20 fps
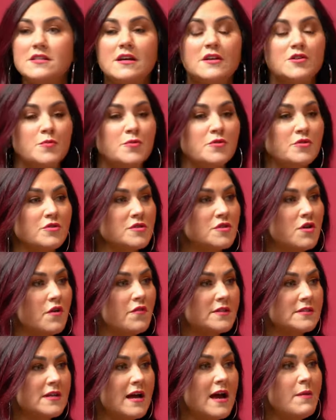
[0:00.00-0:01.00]
to entrepreneurs all
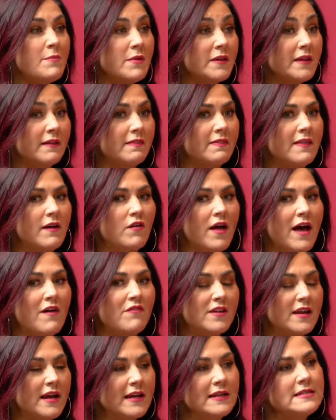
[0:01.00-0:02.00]
the time, and like they'll have
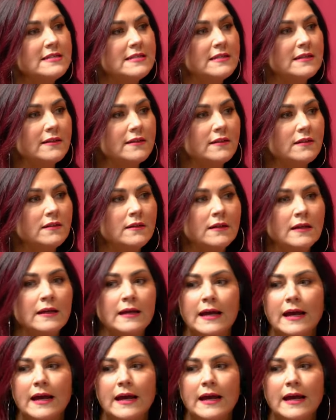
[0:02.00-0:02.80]
an idea,